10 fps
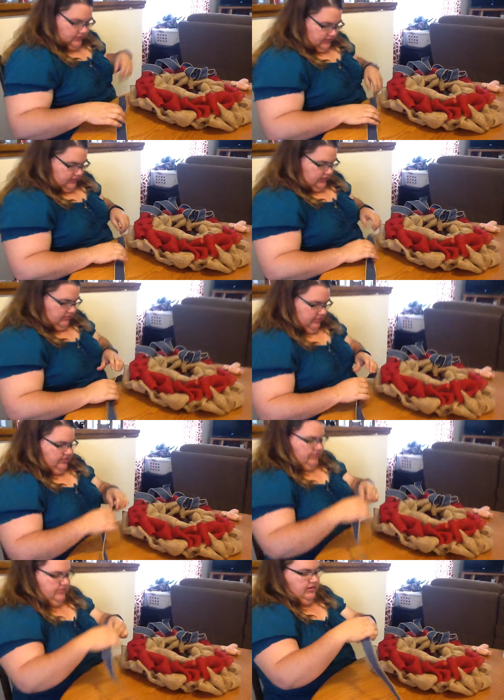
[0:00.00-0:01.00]
So I'm going to
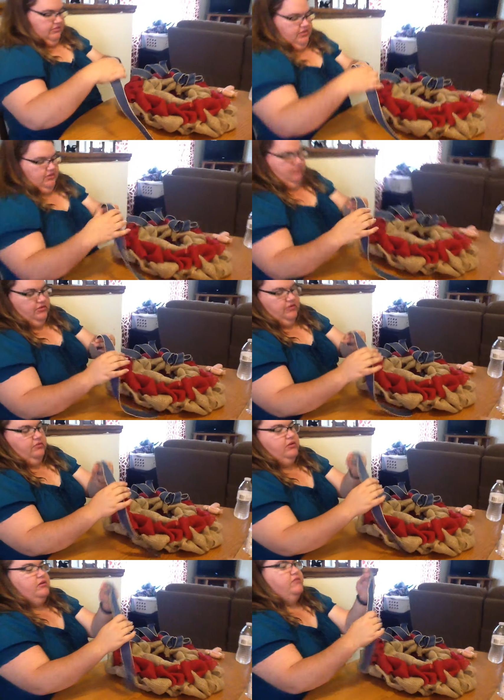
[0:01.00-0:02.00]
do the same thing with this
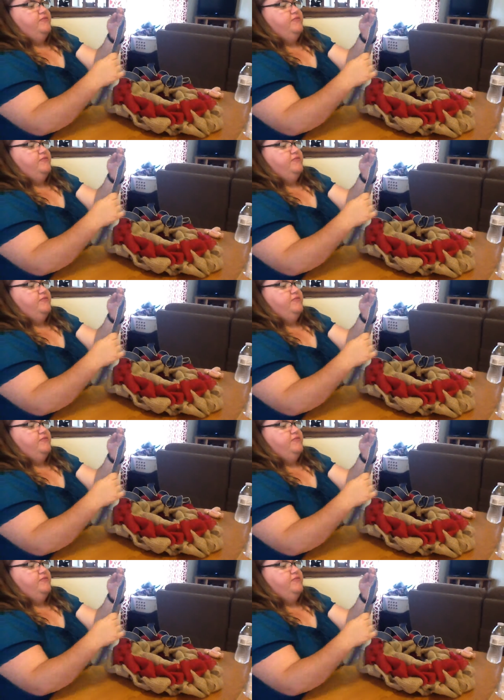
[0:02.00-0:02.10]
one.